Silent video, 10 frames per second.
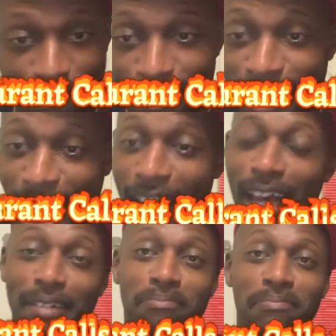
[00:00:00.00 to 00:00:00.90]

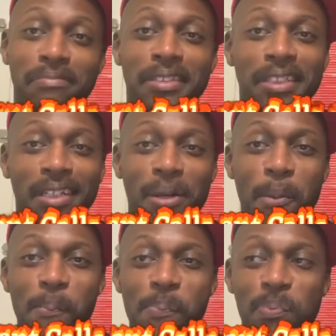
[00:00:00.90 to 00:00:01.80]
yeah,
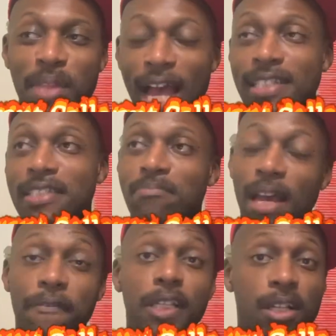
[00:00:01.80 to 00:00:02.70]
that's
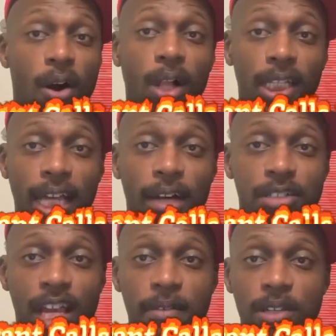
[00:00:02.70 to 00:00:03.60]
definitely calling out
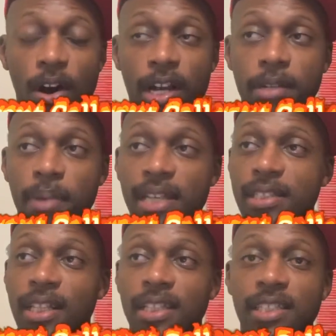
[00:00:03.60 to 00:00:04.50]
James Harden,
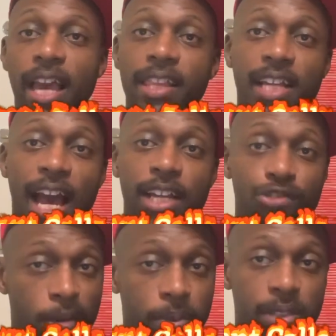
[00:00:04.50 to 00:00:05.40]
basically saying the guy
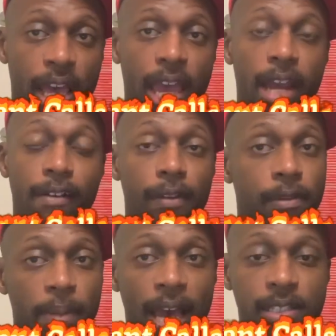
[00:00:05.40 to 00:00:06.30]
dribbles the air out the
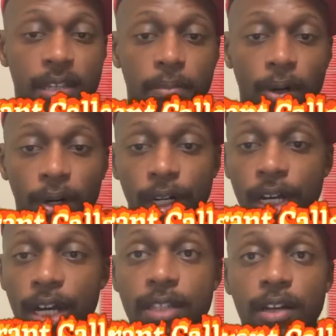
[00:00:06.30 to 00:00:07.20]
basketball
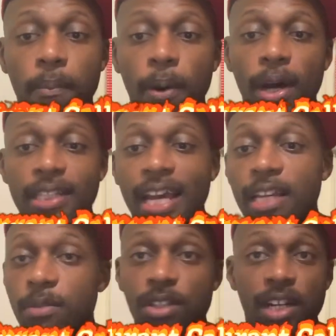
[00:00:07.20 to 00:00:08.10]
to a point that he
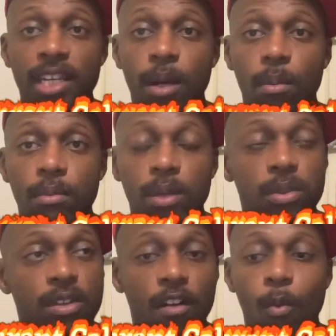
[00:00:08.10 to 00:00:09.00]
was going to
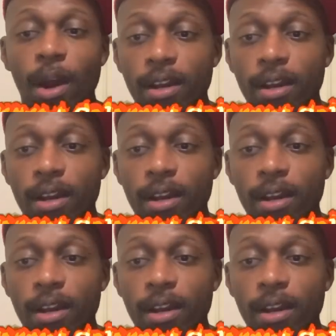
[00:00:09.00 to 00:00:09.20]
wear